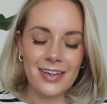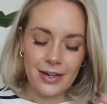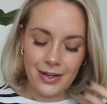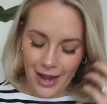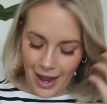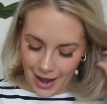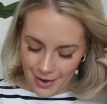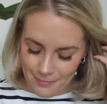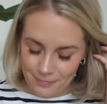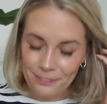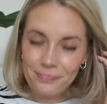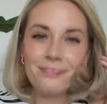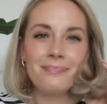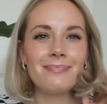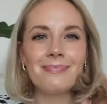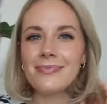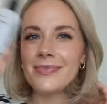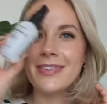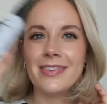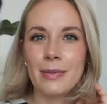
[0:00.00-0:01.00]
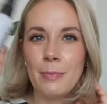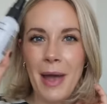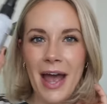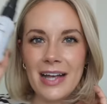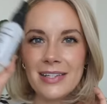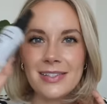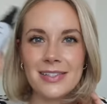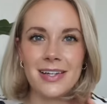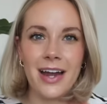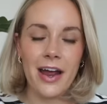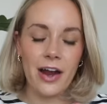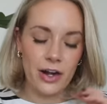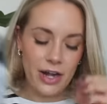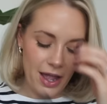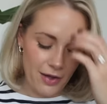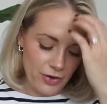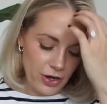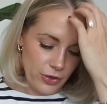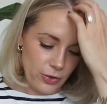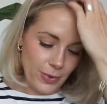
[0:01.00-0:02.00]
Okay, it's the best. I already
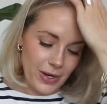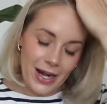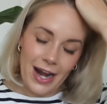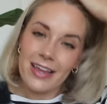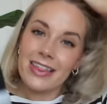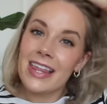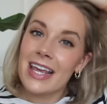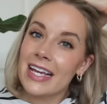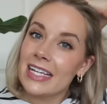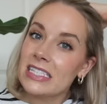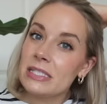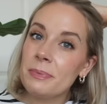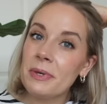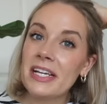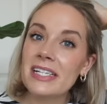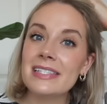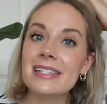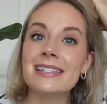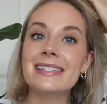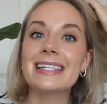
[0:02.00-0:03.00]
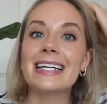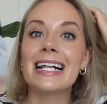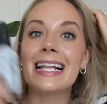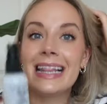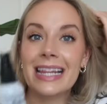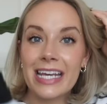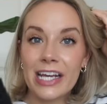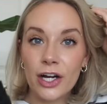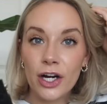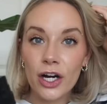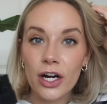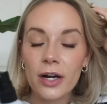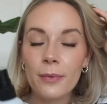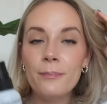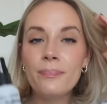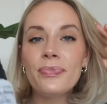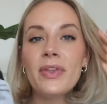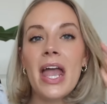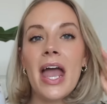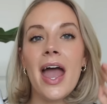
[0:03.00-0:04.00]
have another one. I think it's because it's clear
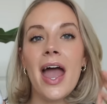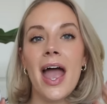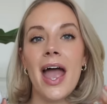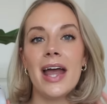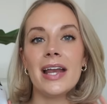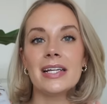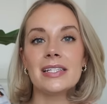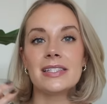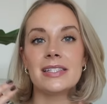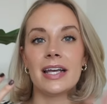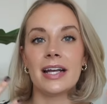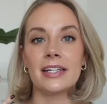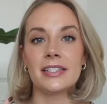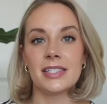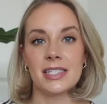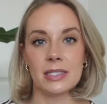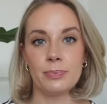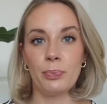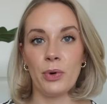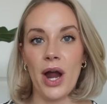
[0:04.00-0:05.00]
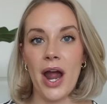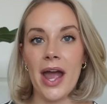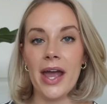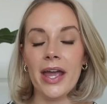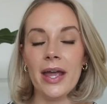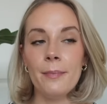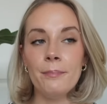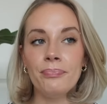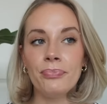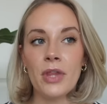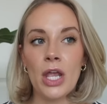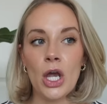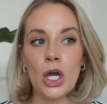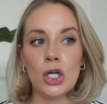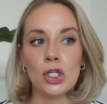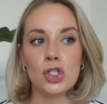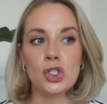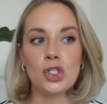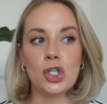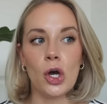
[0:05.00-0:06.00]
and it's like a spray,
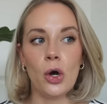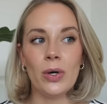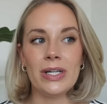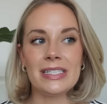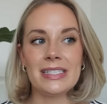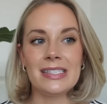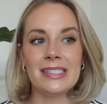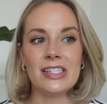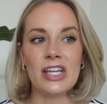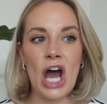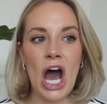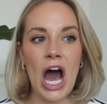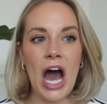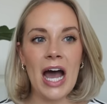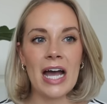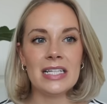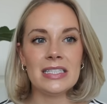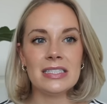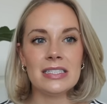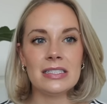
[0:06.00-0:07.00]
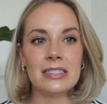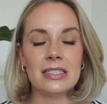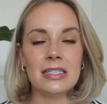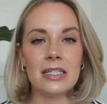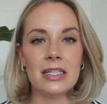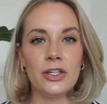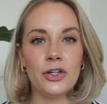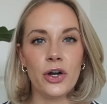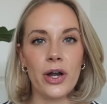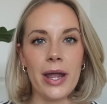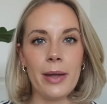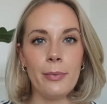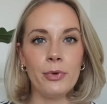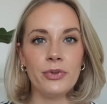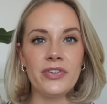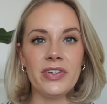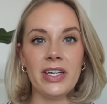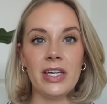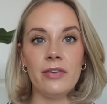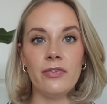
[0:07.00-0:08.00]
so it's not you're able
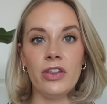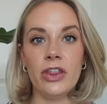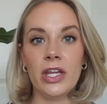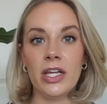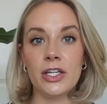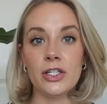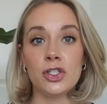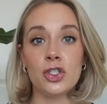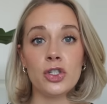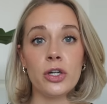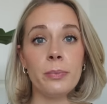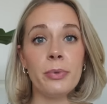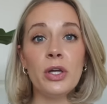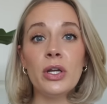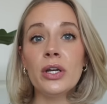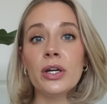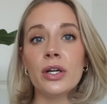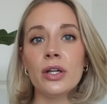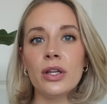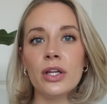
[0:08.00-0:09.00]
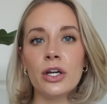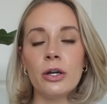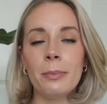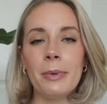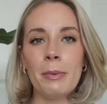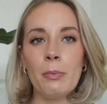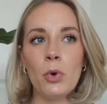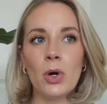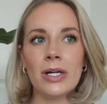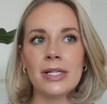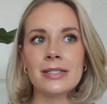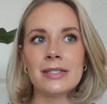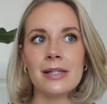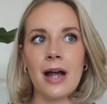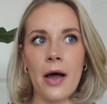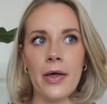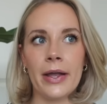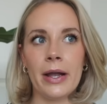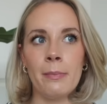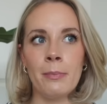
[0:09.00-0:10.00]
to evenly distribute it a little bit more. It's
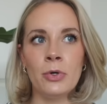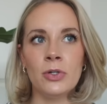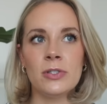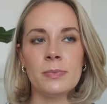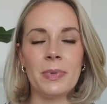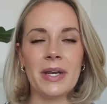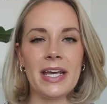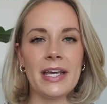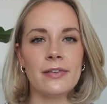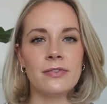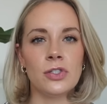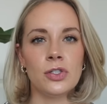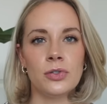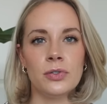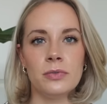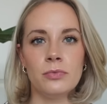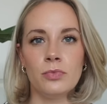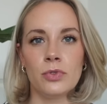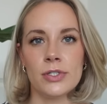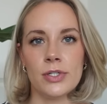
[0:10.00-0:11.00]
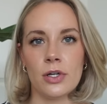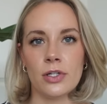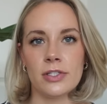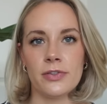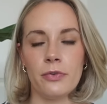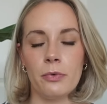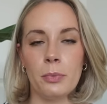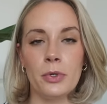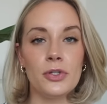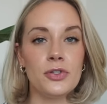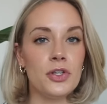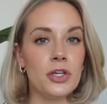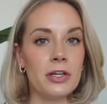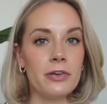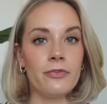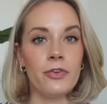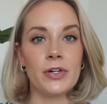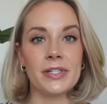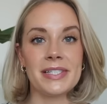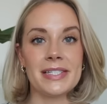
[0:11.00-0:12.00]
not like a mousse, but it gives you results of a mousse. You can
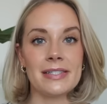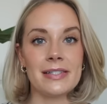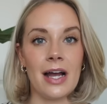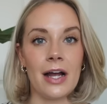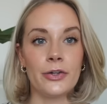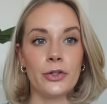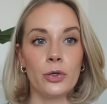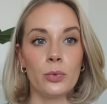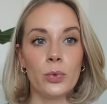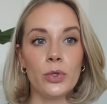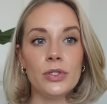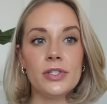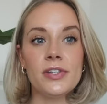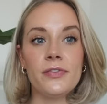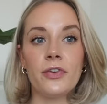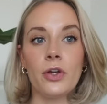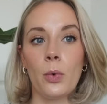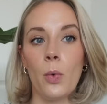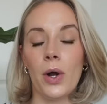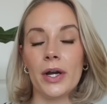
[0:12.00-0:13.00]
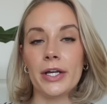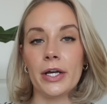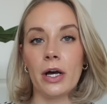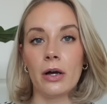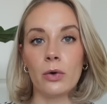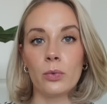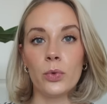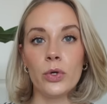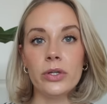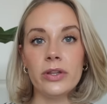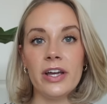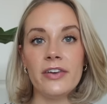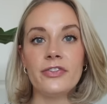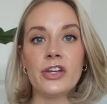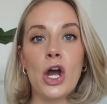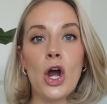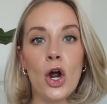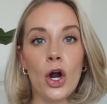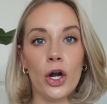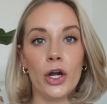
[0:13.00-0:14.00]
focus this on your roots if you're wanting a root lift,
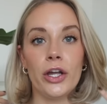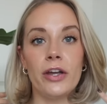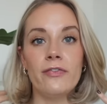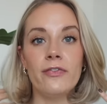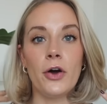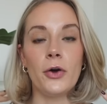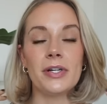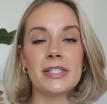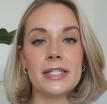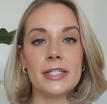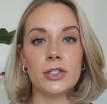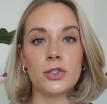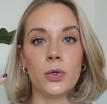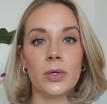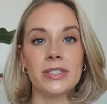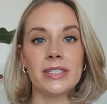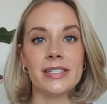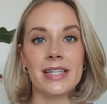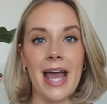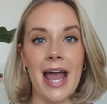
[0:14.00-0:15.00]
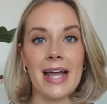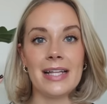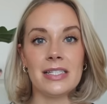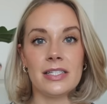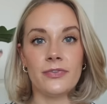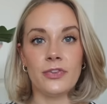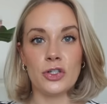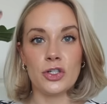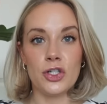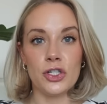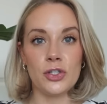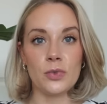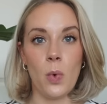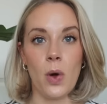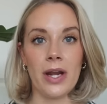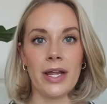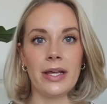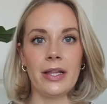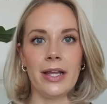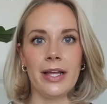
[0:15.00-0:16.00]
or you can focus it towards the ends if you're just
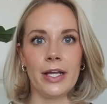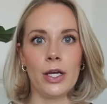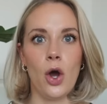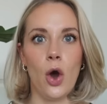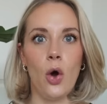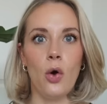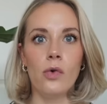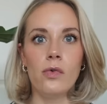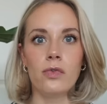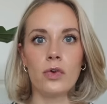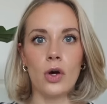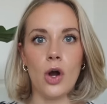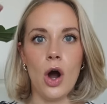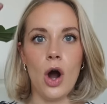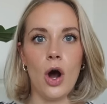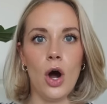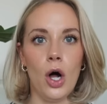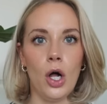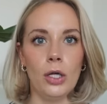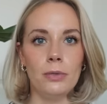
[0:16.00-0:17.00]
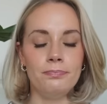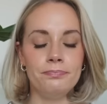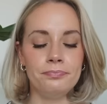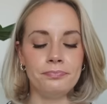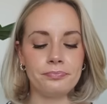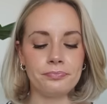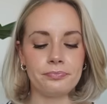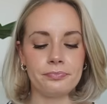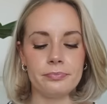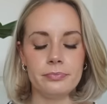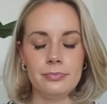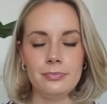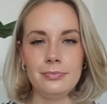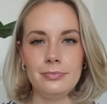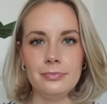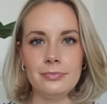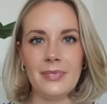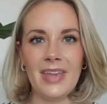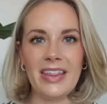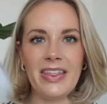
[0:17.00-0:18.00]
wanting like an overall
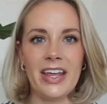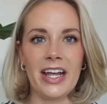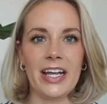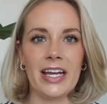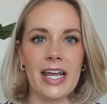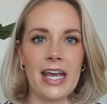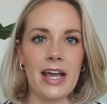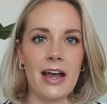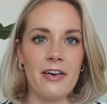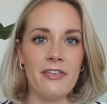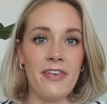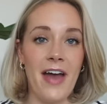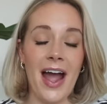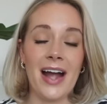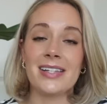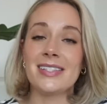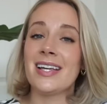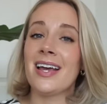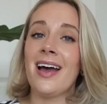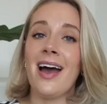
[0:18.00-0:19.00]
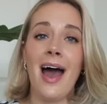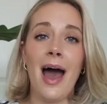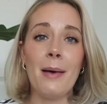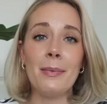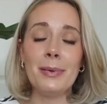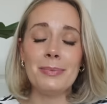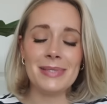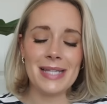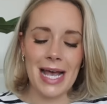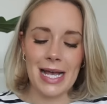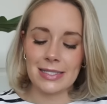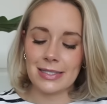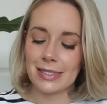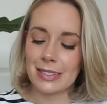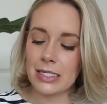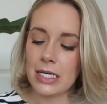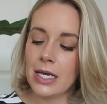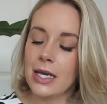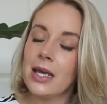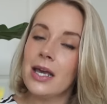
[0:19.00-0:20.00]
thickening effect. I'm
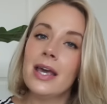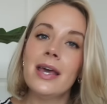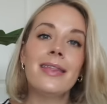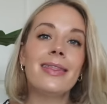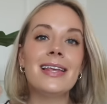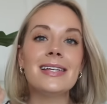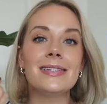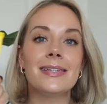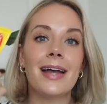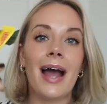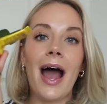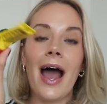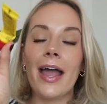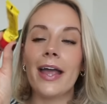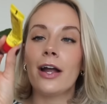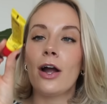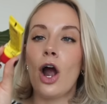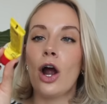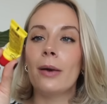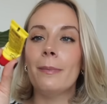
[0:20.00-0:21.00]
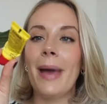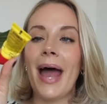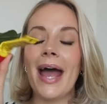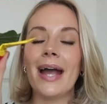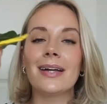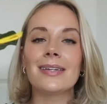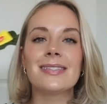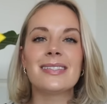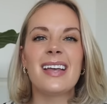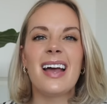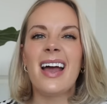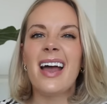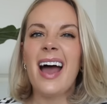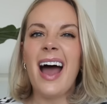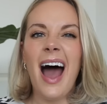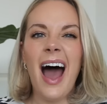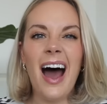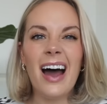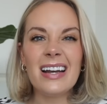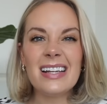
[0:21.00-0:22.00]
obsessed. This guy, Carmex.
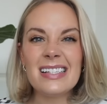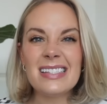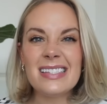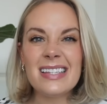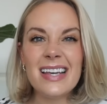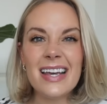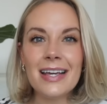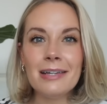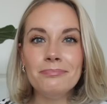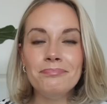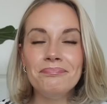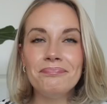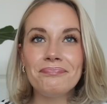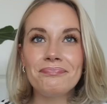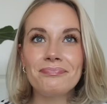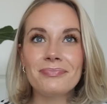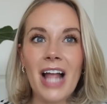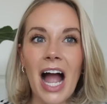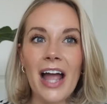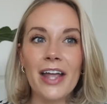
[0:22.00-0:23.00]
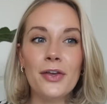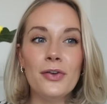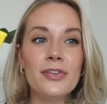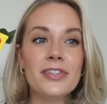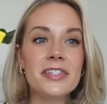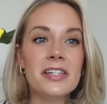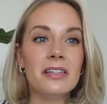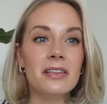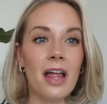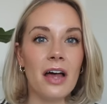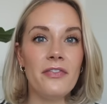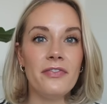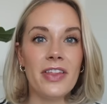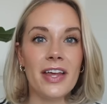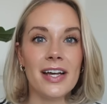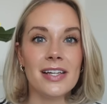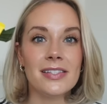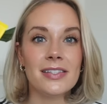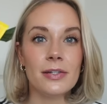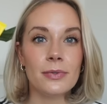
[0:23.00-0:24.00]
Honestly, I used to love
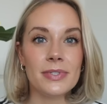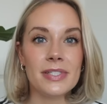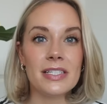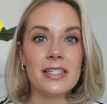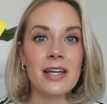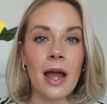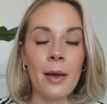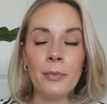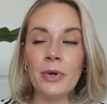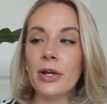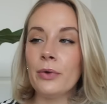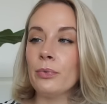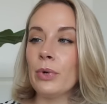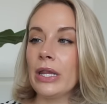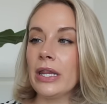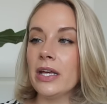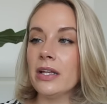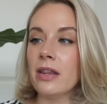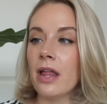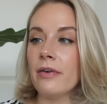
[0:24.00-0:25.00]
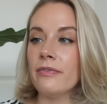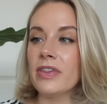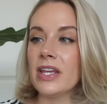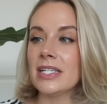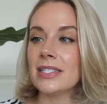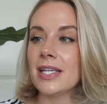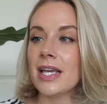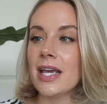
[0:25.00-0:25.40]
this. There was a time when I really loved this.